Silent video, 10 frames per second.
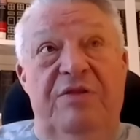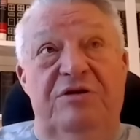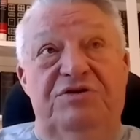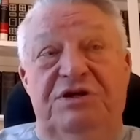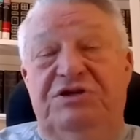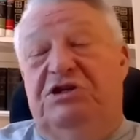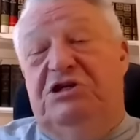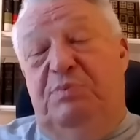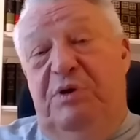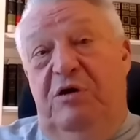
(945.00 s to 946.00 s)
there's this
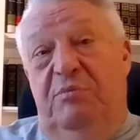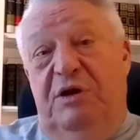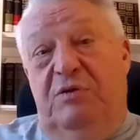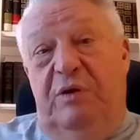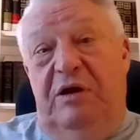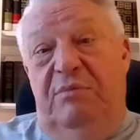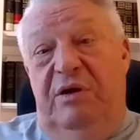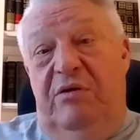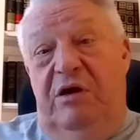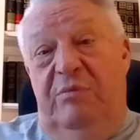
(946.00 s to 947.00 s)
dispute
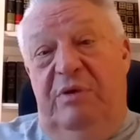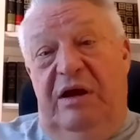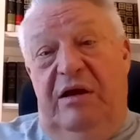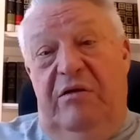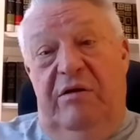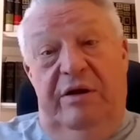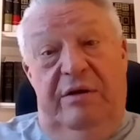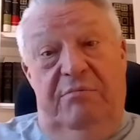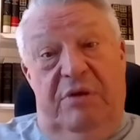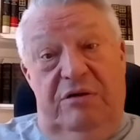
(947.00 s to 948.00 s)
between Miriam and
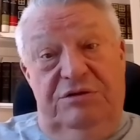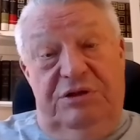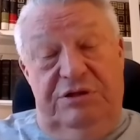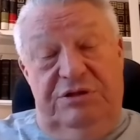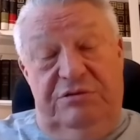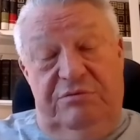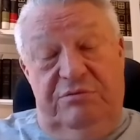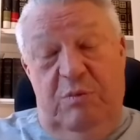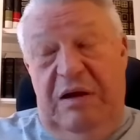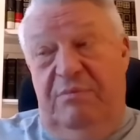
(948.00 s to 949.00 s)
Aaron and Moses,
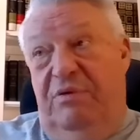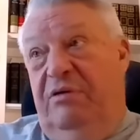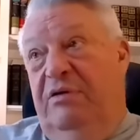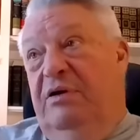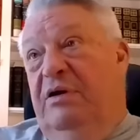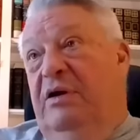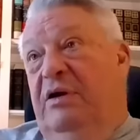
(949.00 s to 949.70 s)
remember?